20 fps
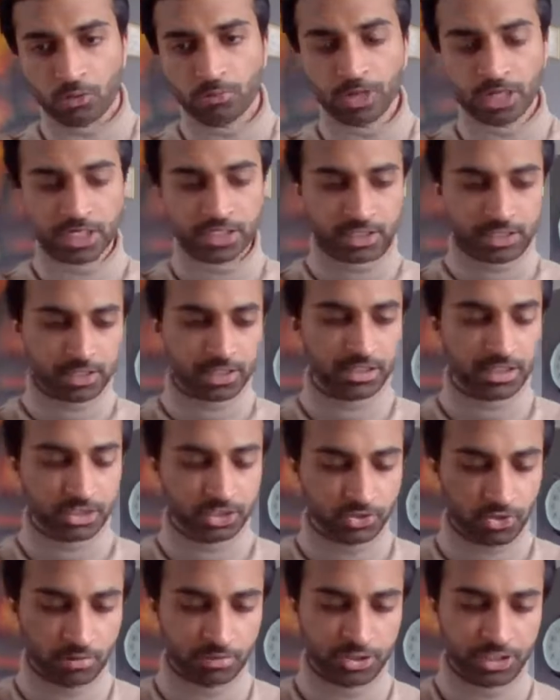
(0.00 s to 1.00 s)
because of the
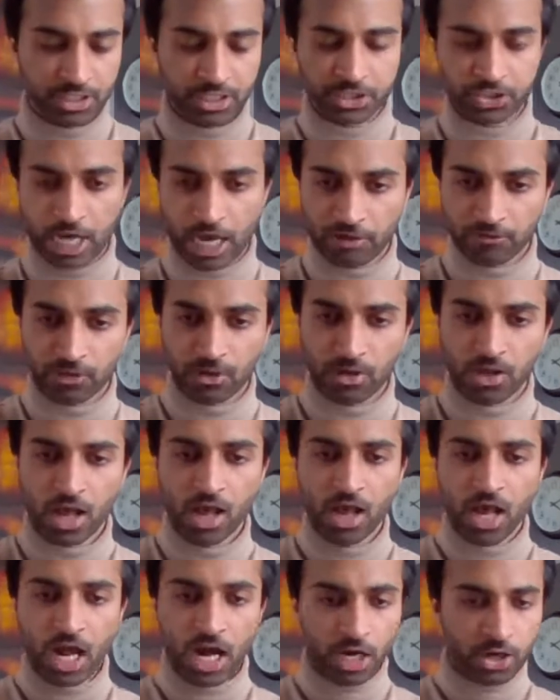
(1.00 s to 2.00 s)
disruption in travel,
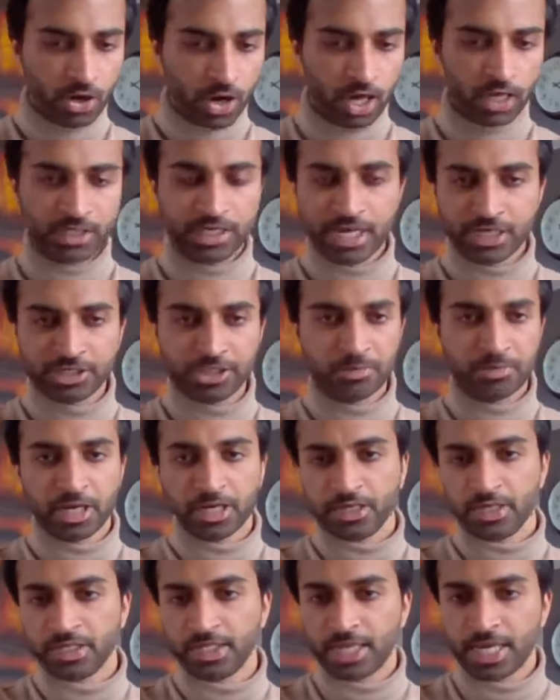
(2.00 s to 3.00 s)
are not
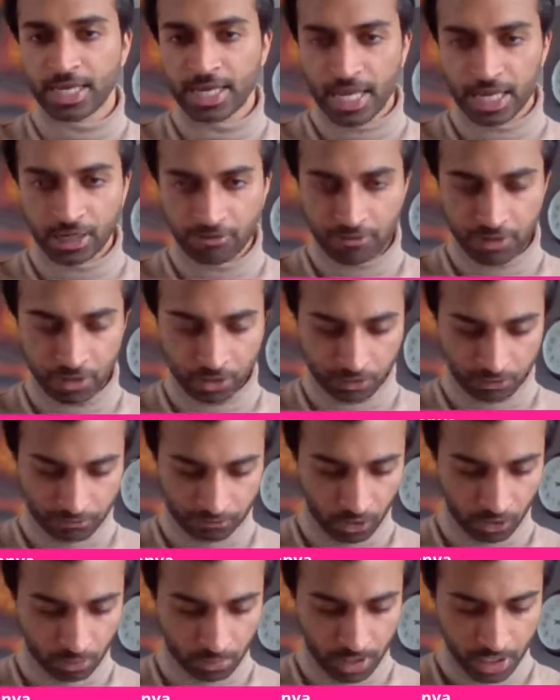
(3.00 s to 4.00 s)
detrimented in any way or
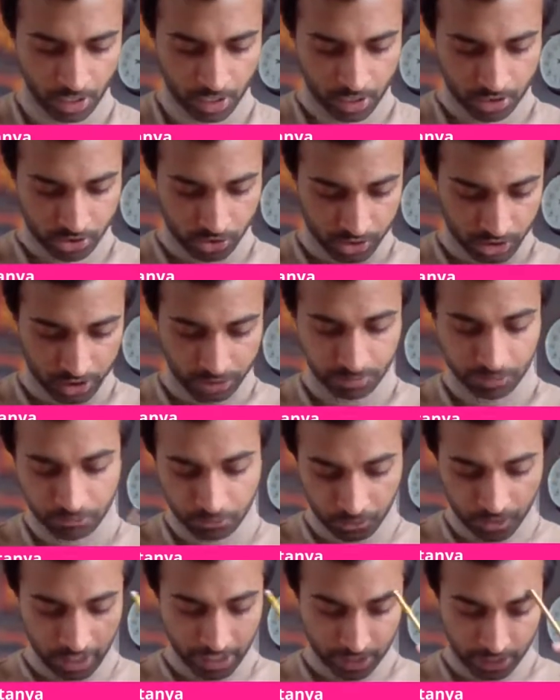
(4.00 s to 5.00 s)
form. So just
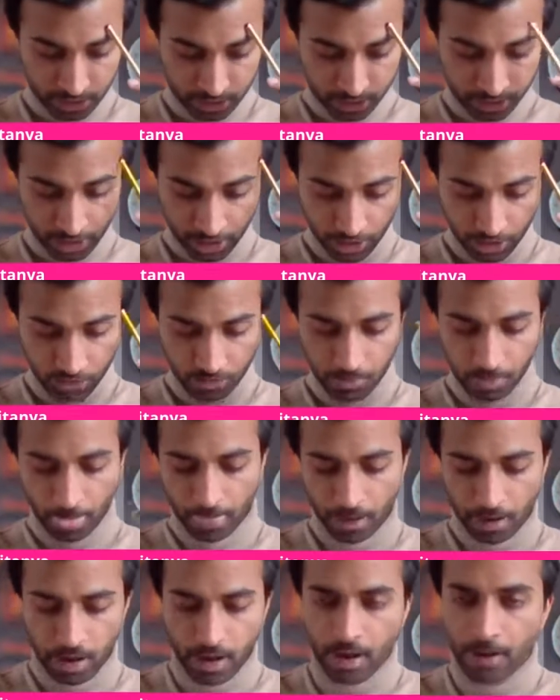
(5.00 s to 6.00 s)
before I continue,
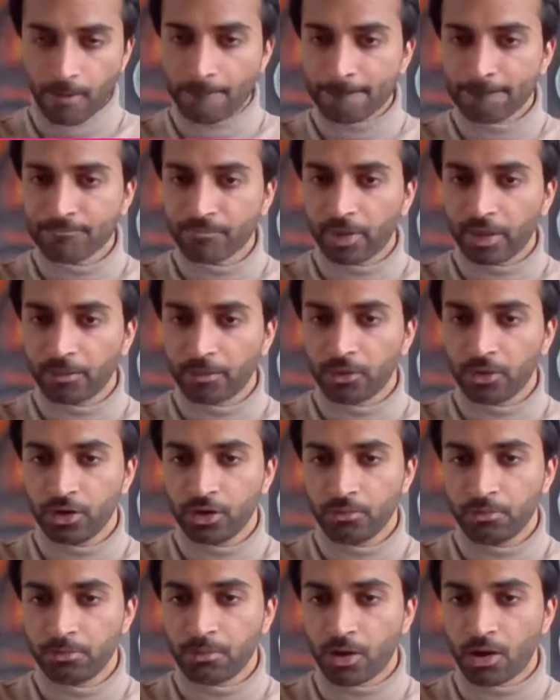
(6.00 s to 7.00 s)
I'm going
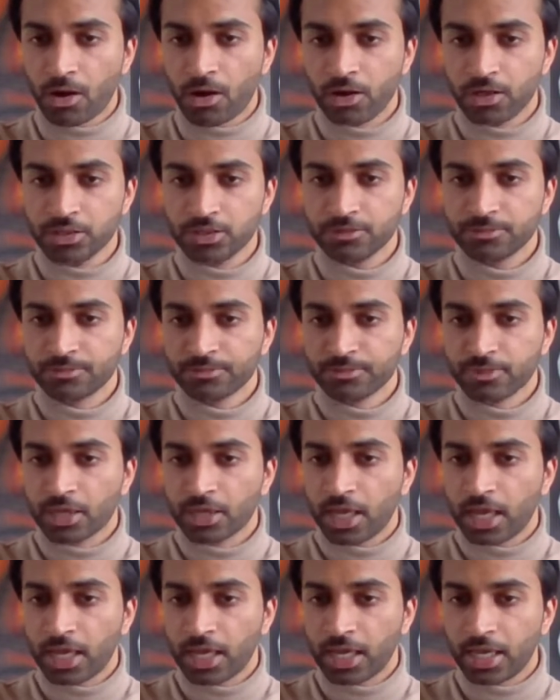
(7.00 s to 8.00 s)
to pause
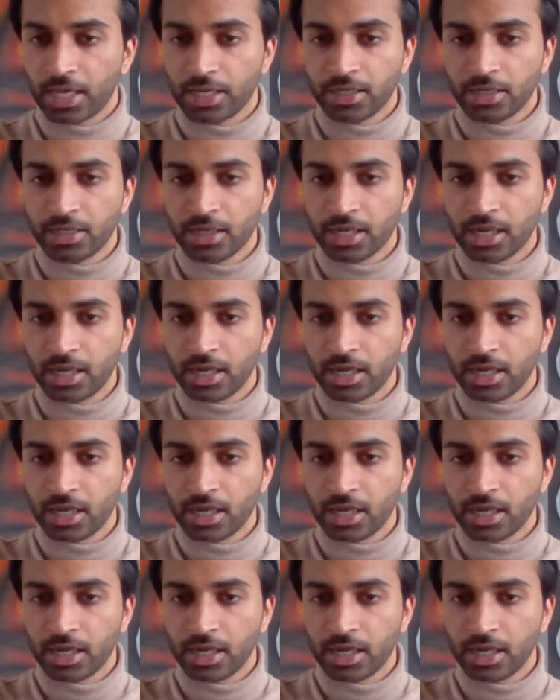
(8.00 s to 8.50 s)
and